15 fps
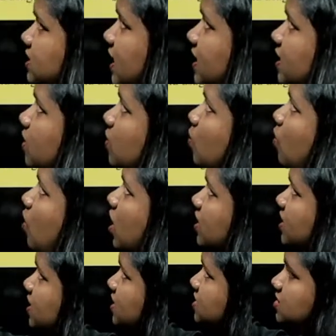like why
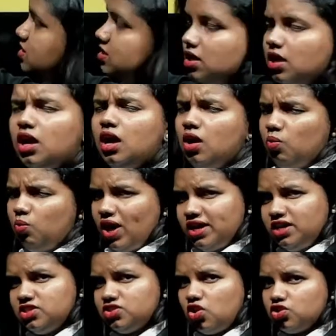
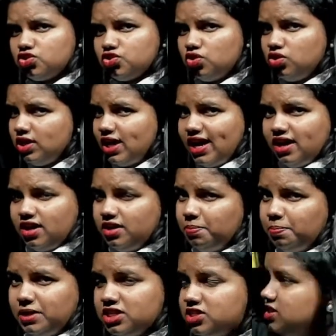is ozone layer
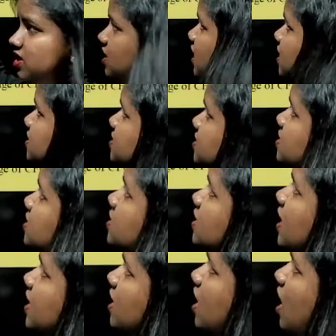depletion a concern,
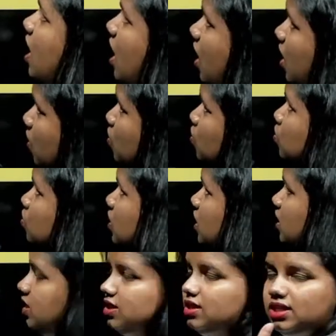and how
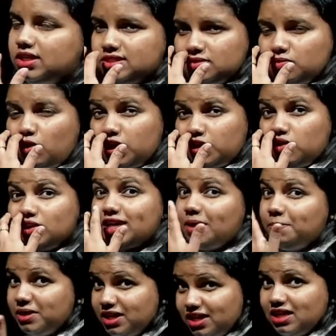these, what all
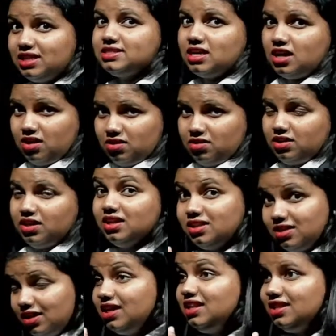chemicals are
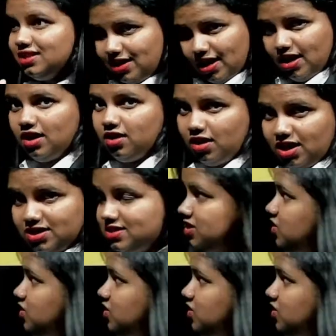in there as an